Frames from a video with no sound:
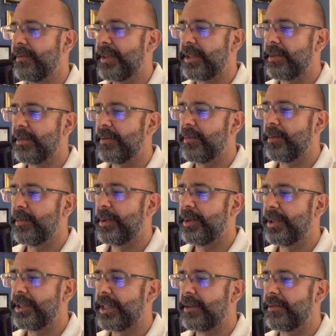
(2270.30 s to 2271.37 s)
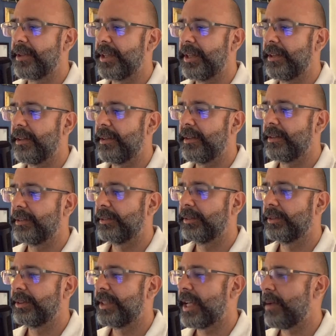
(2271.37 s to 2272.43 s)
victim of a brute is definitely
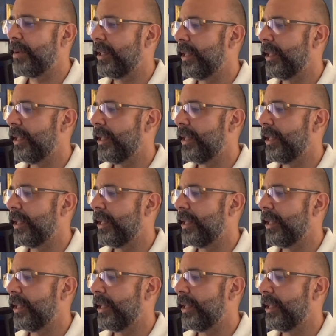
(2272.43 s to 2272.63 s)
Tammy